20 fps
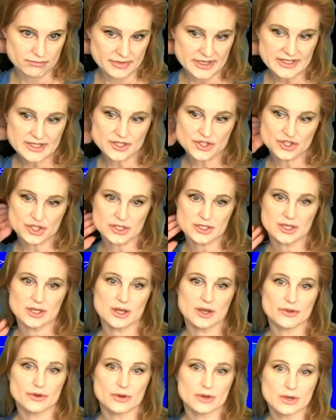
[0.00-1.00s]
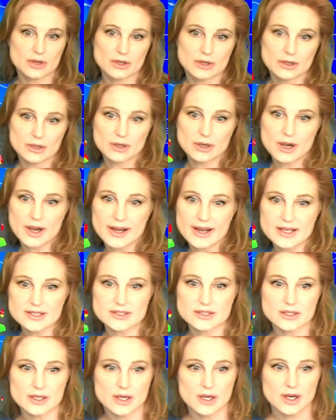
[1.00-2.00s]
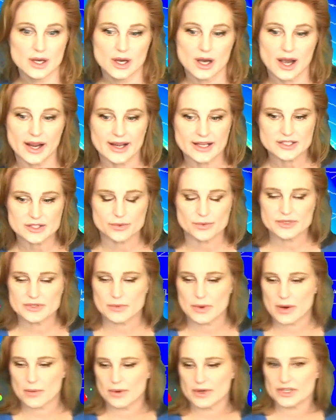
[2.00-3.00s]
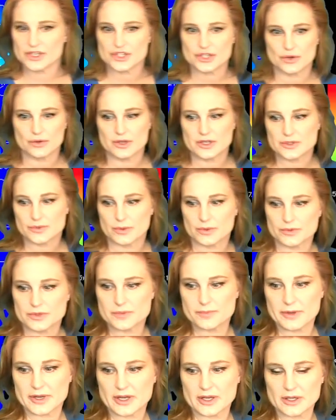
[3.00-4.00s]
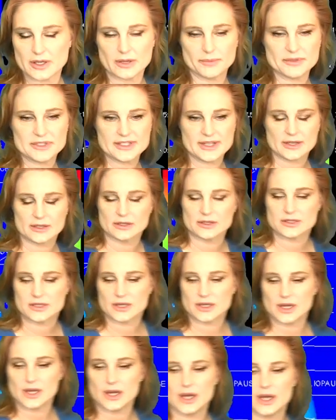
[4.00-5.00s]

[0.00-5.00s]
This is just another, I guess the reason why I wanted to show this one was because, let me stand on the side.